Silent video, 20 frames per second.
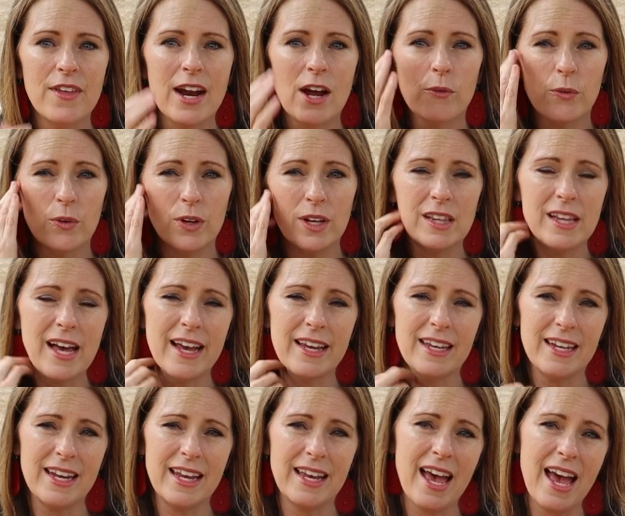that I really like
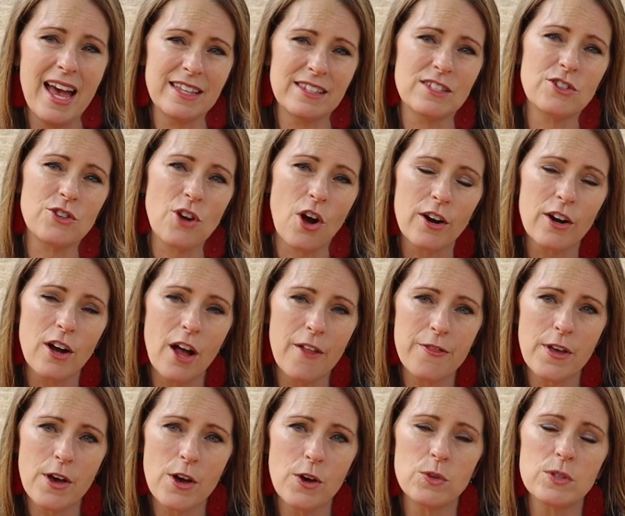getting a head start on
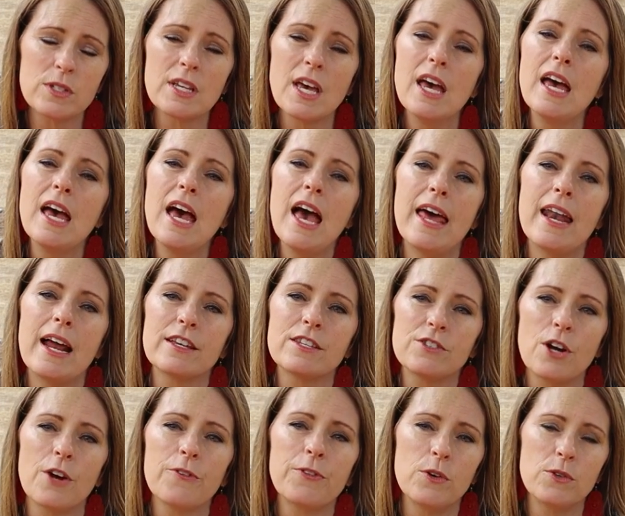those, and I
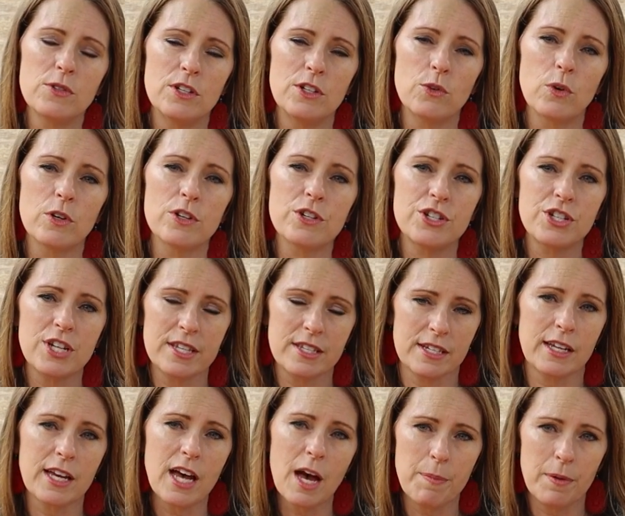start those indoors just
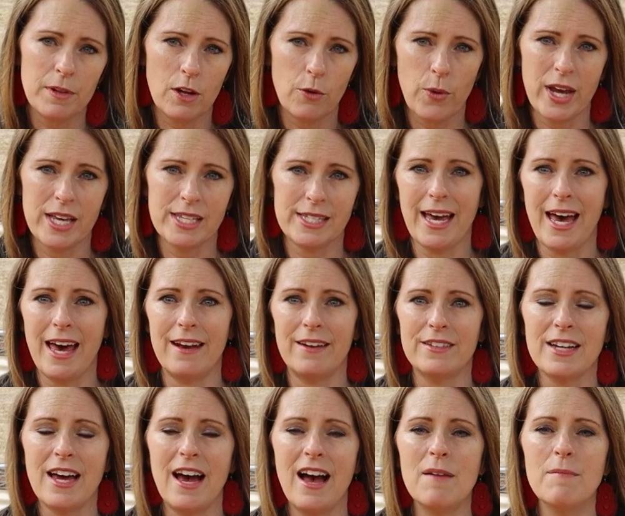a couple of weeks ahead of
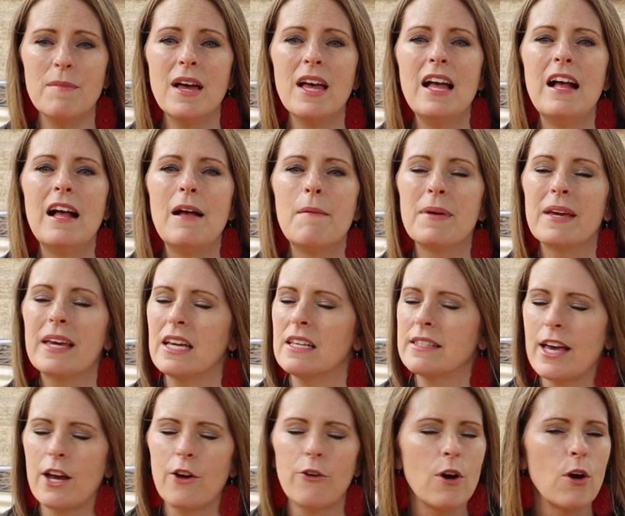time because
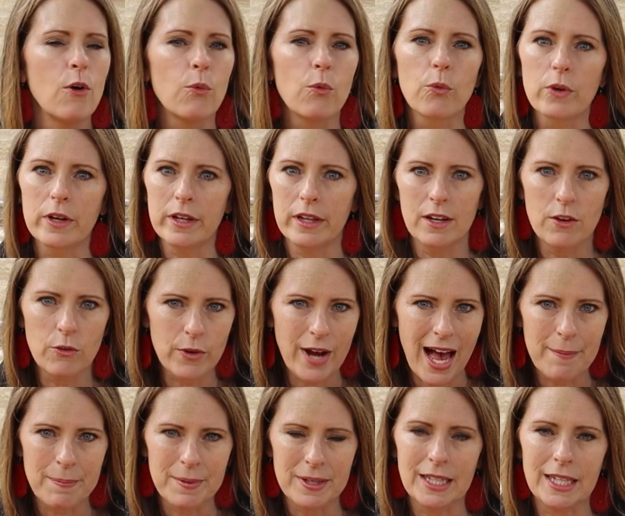they grow really
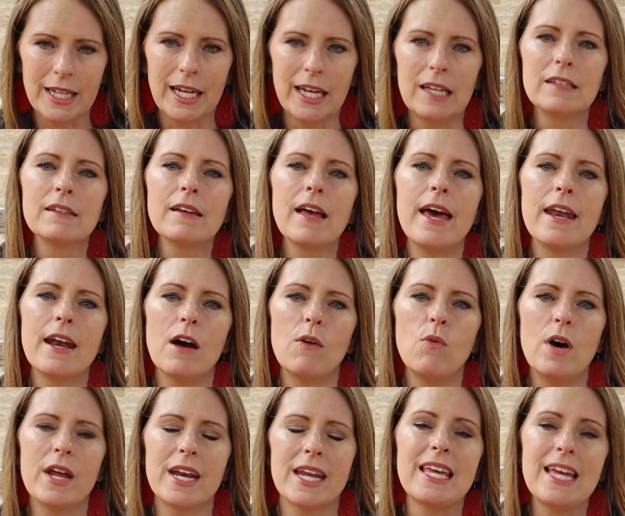rapidly, and I
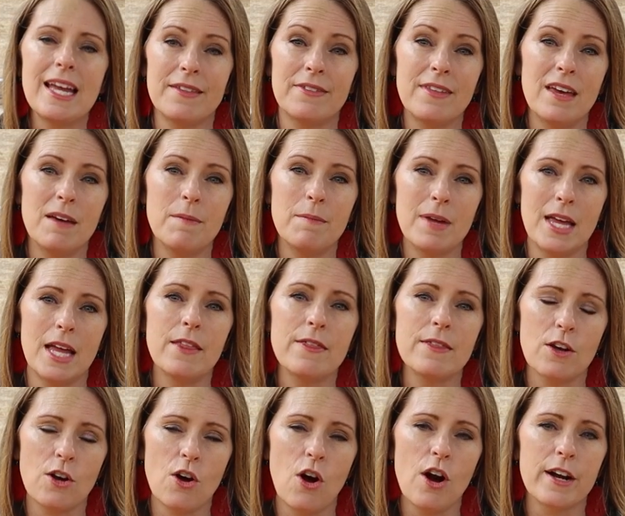want to get them in
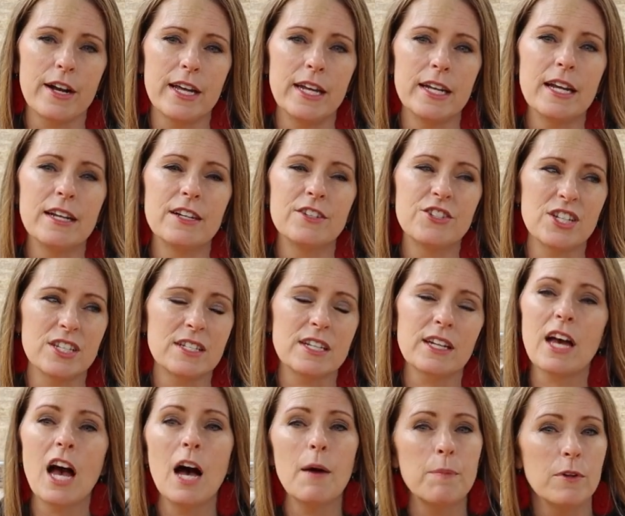the garden just a
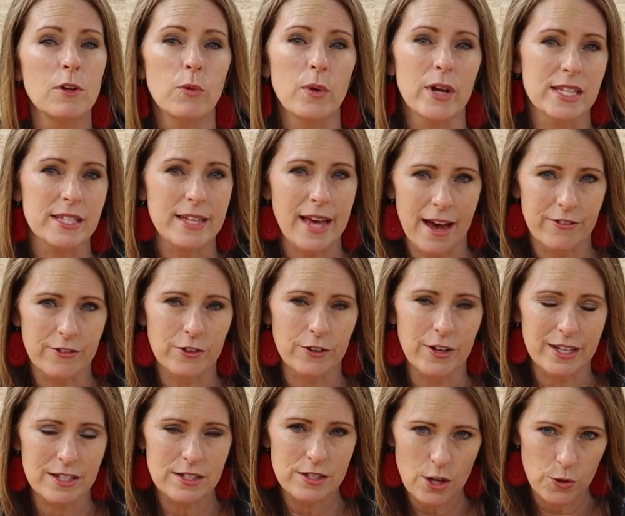couple of weeks after
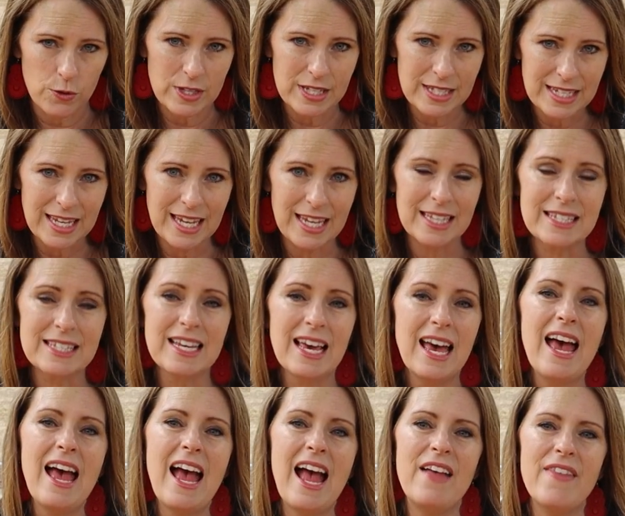I sow the seeds,
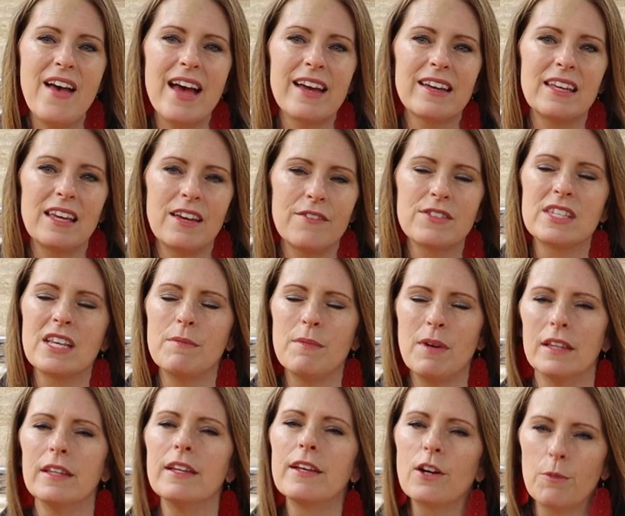and that gives them
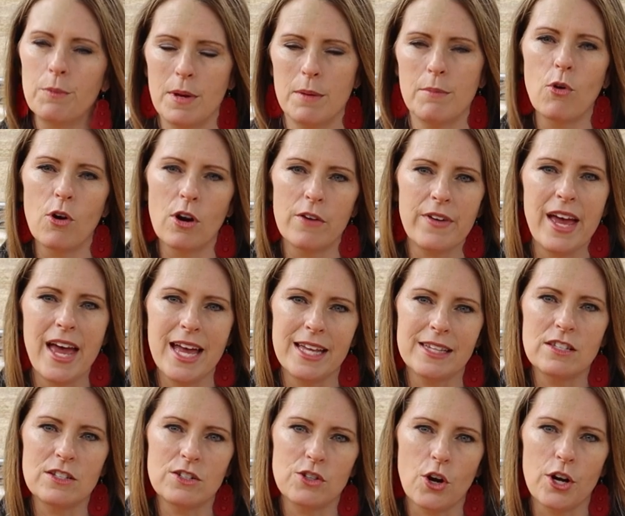a little bit more of a head
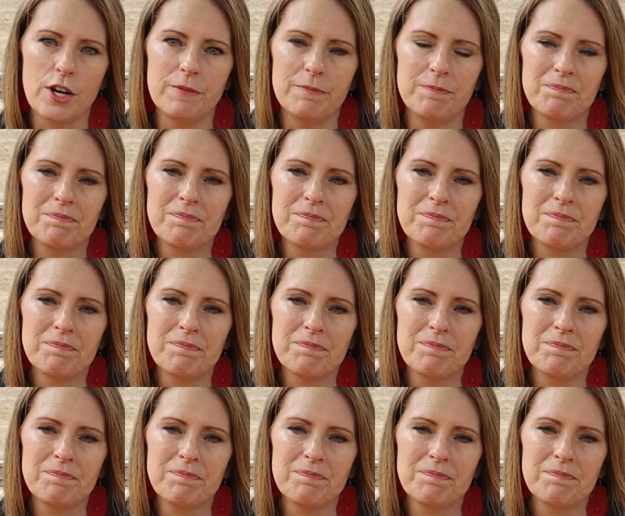start.